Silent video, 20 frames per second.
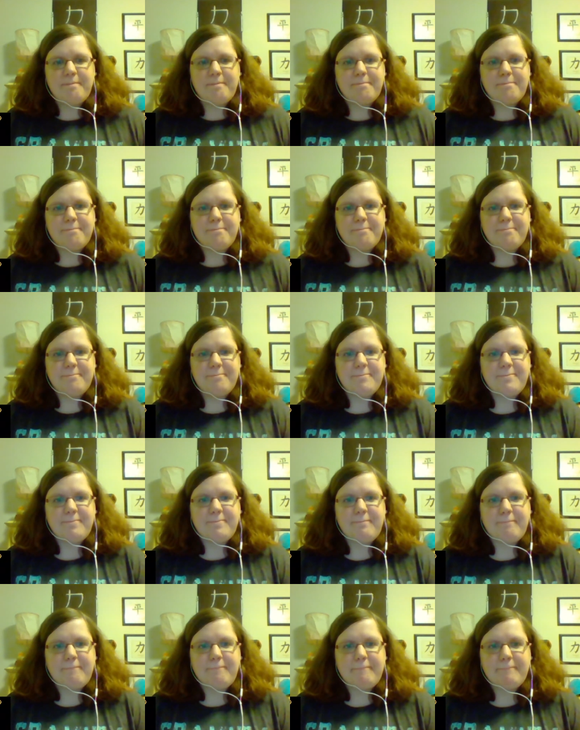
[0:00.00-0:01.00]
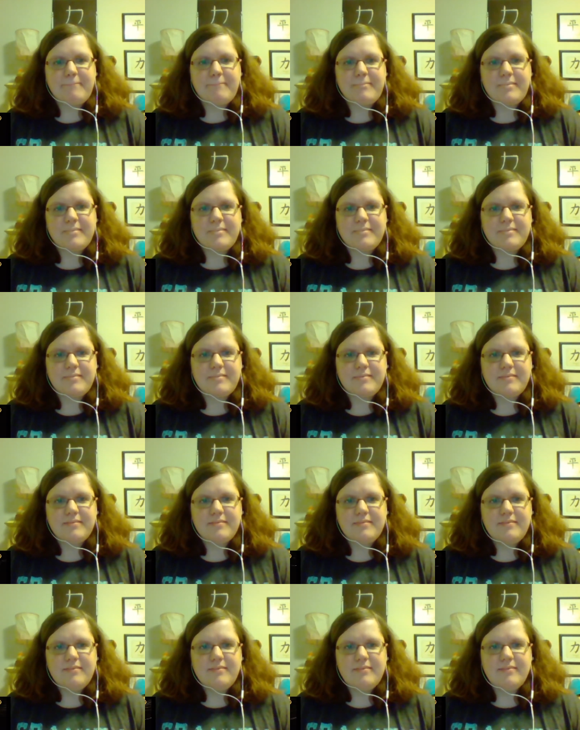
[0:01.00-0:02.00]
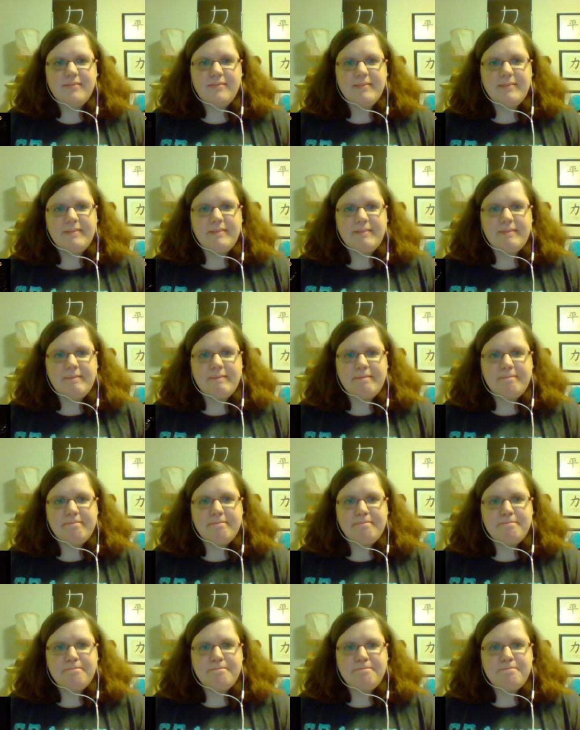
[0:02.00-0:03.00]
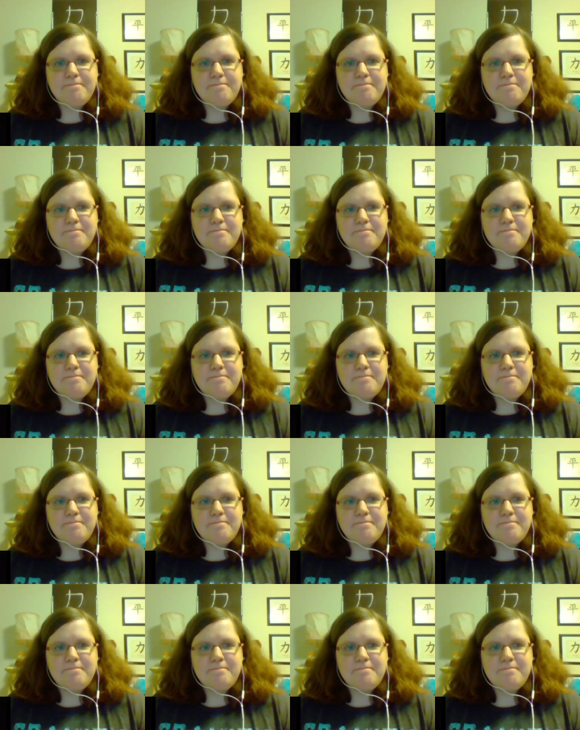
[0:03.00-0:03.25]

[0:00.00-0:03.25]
(no one is talking)